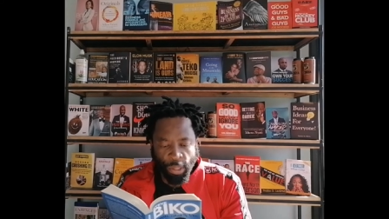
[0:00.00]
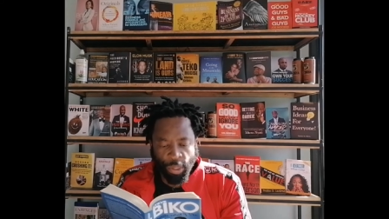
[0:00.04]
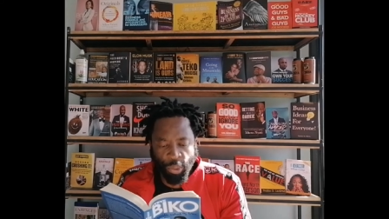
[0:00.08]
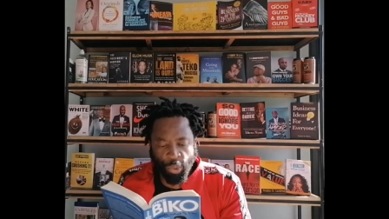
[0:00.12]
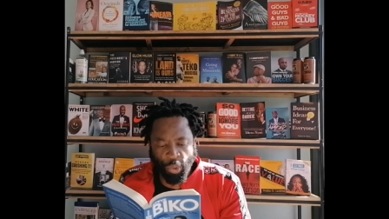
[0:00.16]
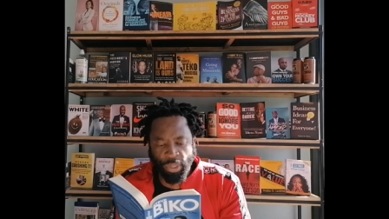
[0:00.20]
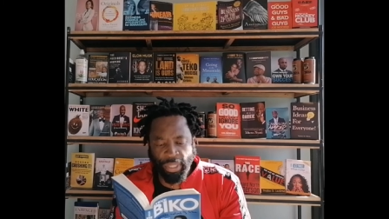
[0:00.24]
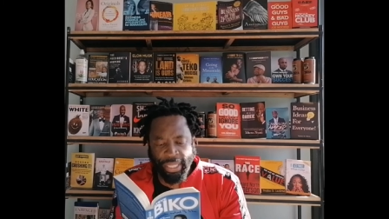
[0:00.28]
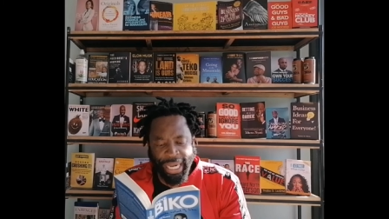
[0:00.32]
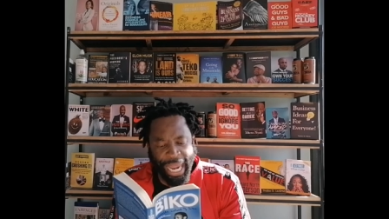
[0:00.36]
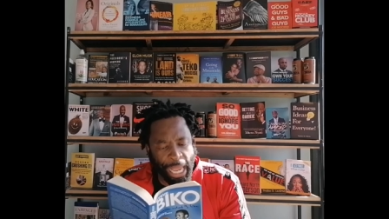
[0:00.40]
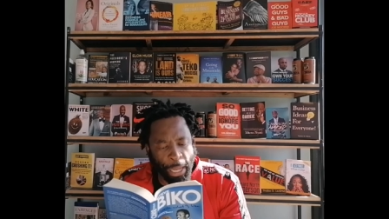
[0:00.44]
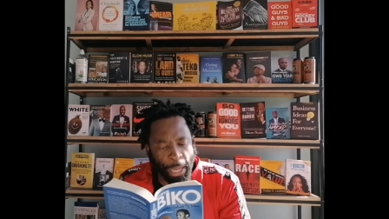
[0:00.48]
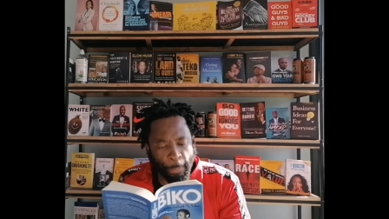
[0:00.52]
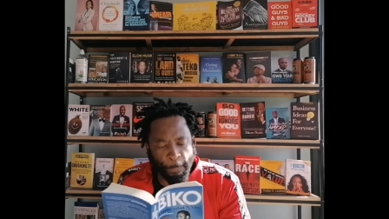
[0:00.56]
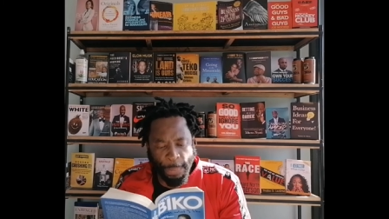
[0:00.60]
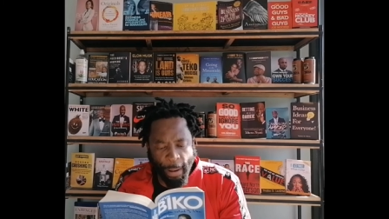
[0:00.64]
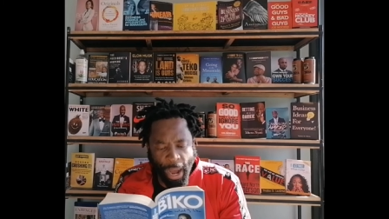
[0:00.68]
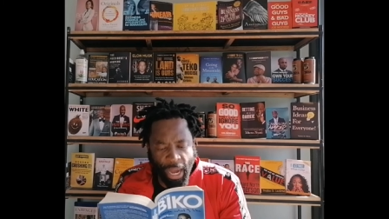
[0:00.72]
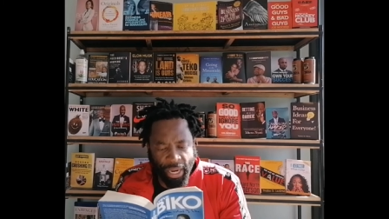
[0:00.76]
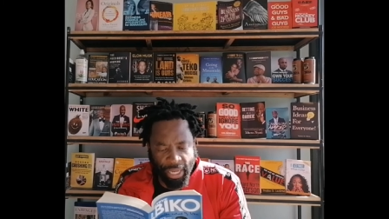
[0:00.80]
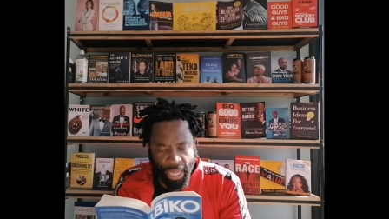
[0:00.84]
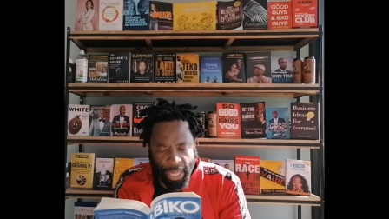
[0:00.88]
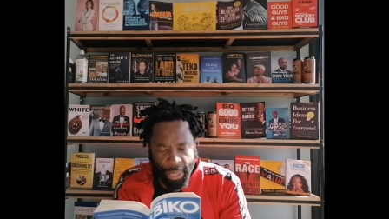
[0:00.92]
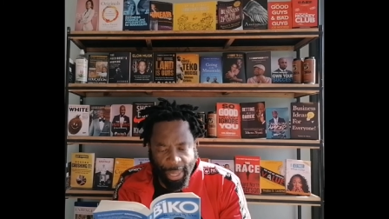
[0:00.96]
to take
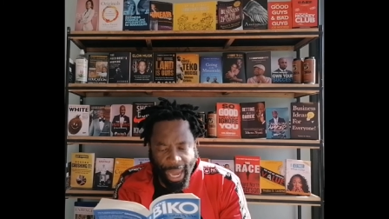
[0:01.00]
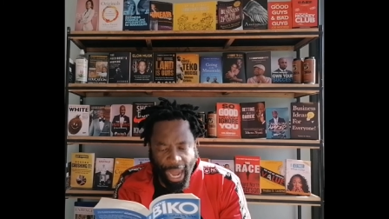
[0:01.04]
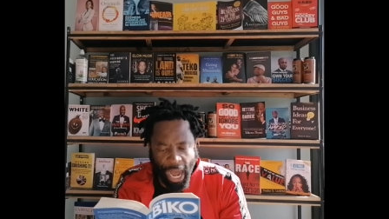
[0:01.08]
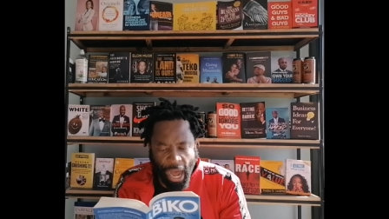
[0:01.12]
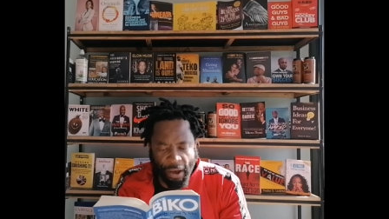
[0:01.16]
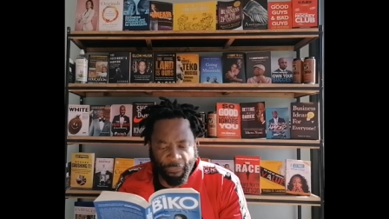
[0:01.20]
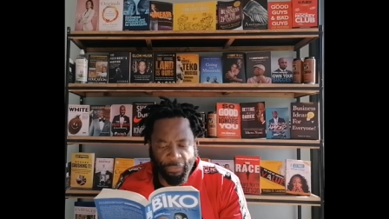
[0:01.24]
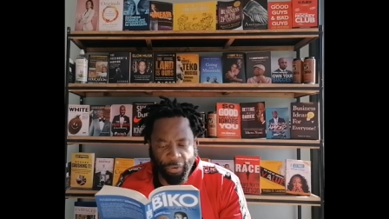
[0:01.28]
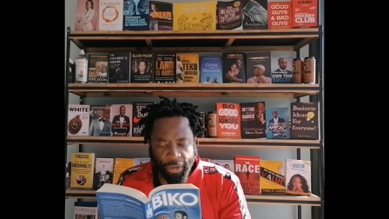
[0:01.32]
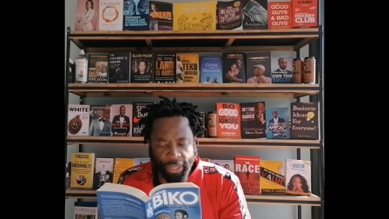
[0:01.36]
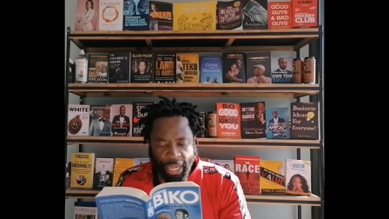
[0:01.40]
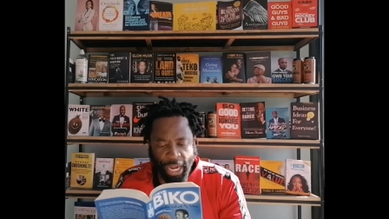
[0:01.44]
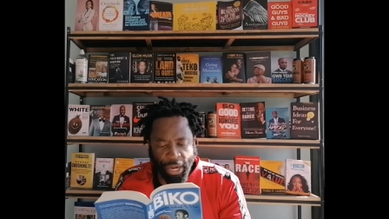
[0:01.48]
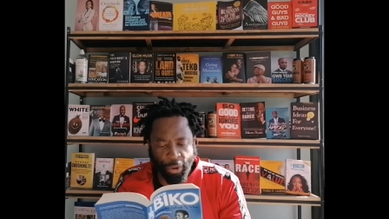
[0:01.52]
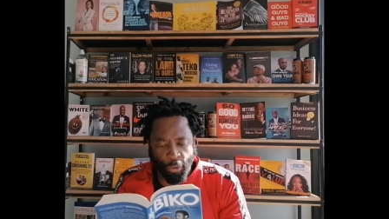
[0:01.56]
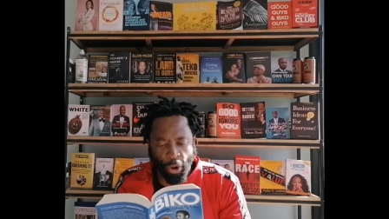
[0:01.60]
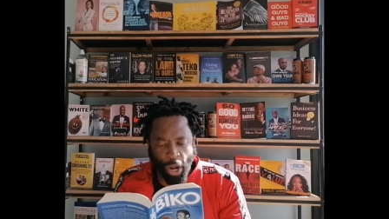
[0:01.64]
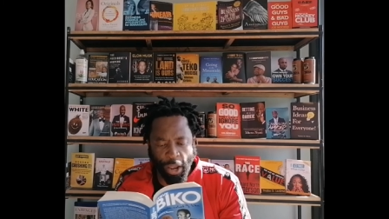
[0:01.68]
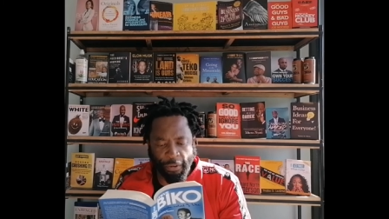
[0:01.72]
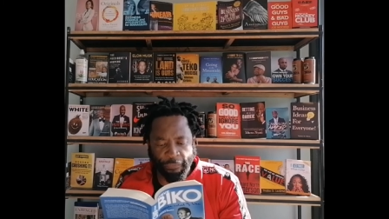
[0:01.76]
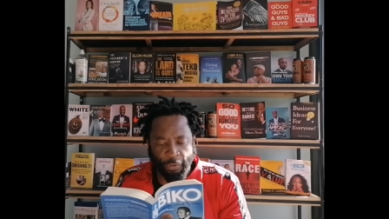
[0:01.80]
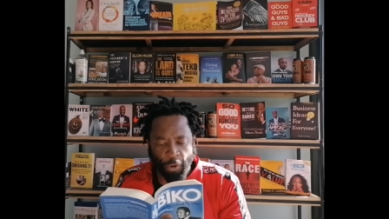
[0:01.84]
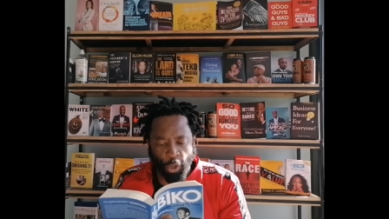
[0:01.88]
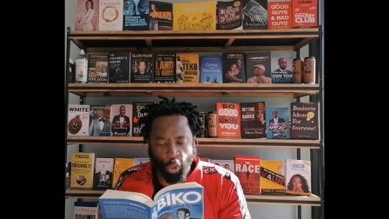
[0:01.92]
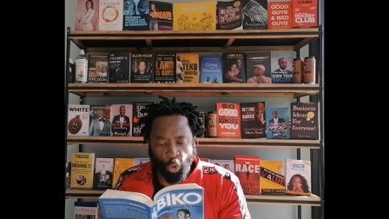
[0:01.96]
part in the African
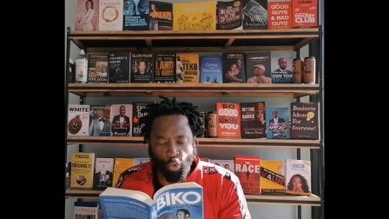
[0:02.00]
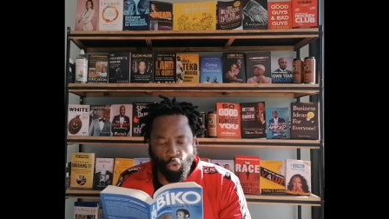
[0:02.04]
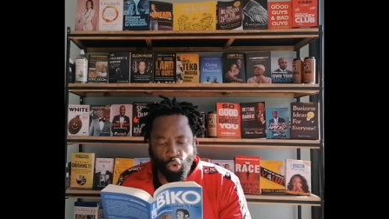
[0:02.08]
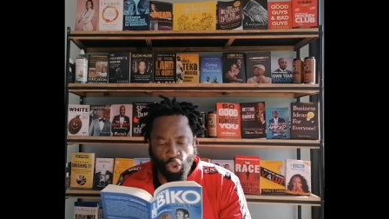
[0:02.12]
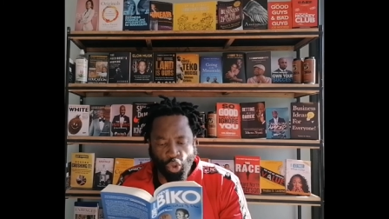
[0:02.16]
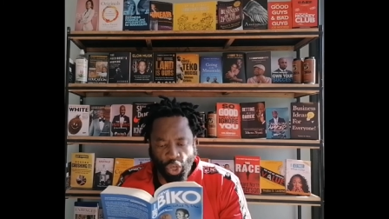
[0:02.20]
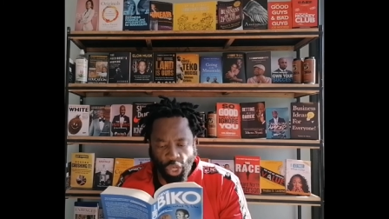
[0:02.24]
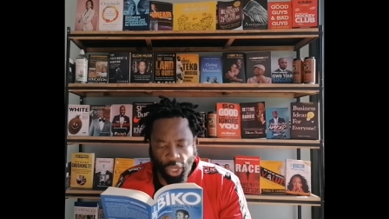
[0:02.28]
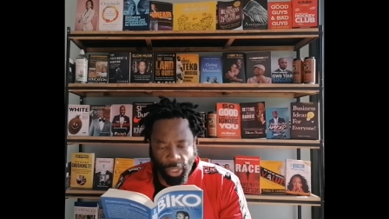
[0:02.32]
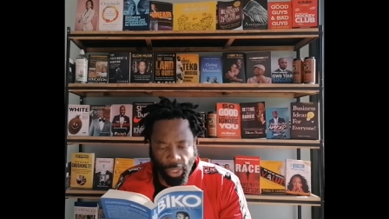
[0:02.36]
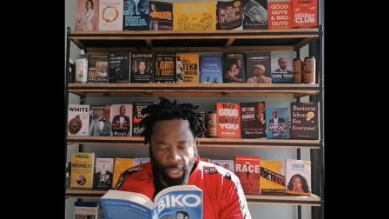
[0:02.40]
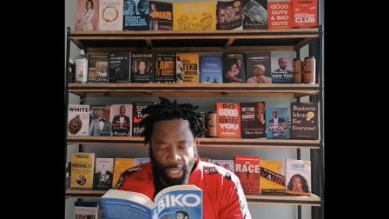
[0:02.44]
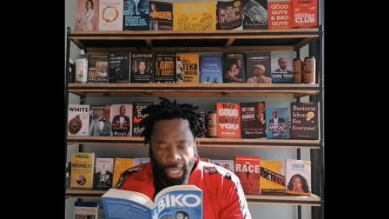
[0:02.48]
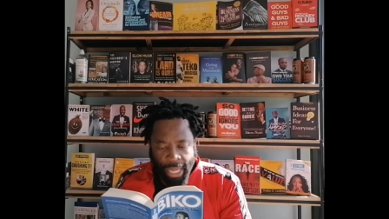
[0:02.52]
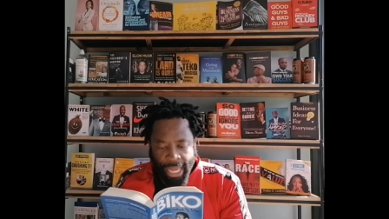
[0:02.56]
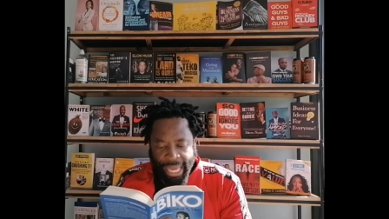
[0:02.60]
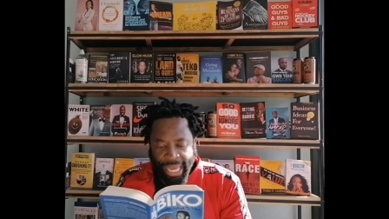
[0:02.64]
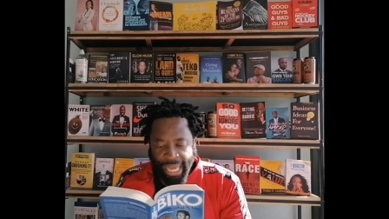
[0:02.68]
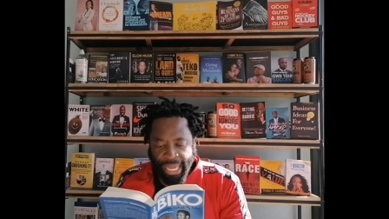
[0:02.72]
Revolution,